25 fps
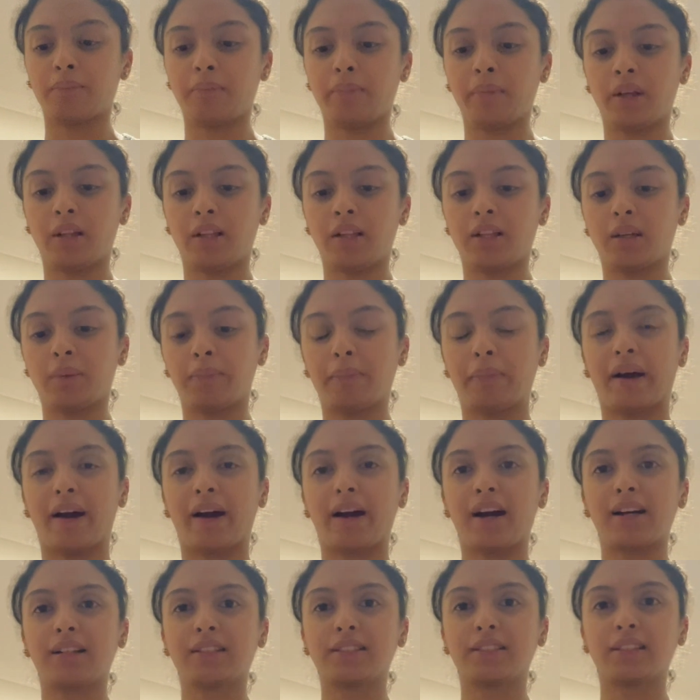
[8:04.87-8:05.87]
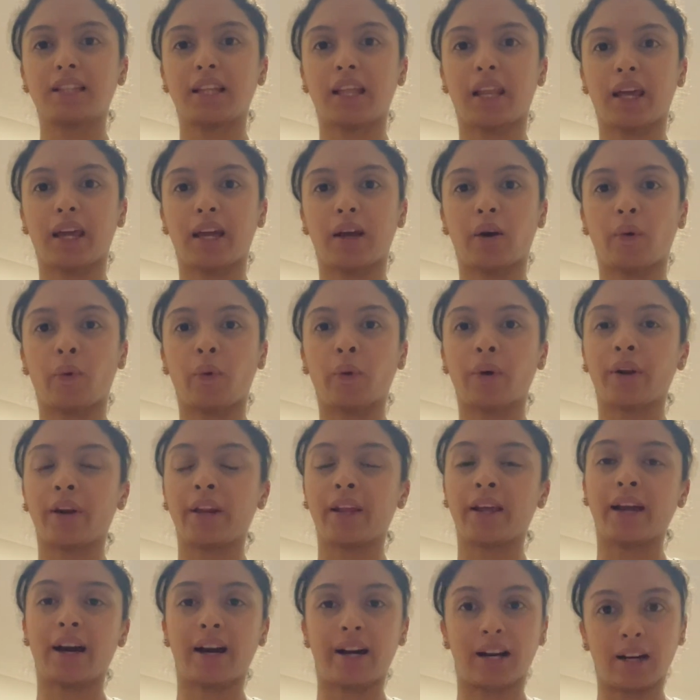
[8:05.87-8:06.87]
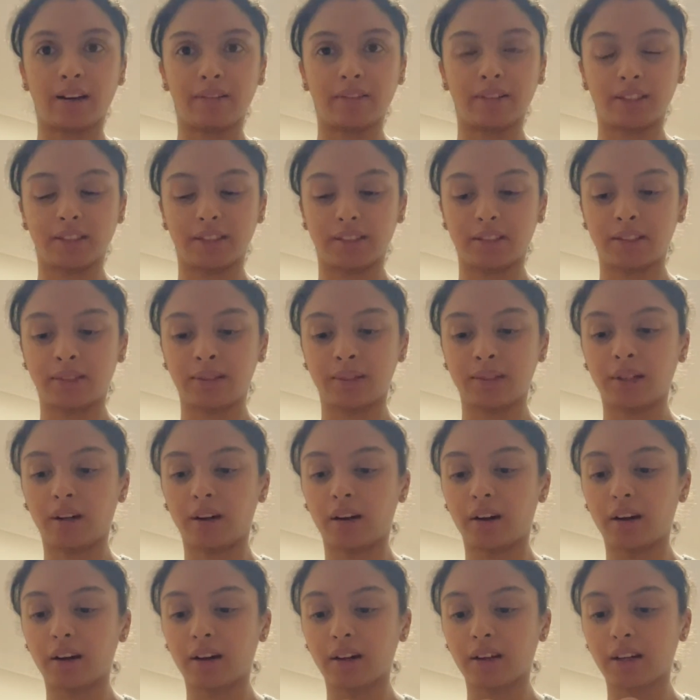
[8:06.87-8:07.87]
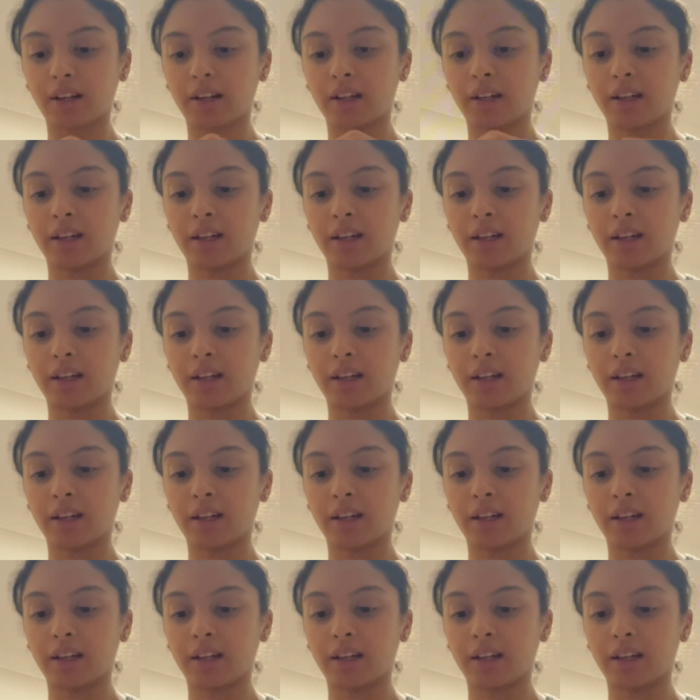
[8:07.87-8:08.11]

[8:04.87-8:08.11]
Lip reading: mailing bags that I already have in stock,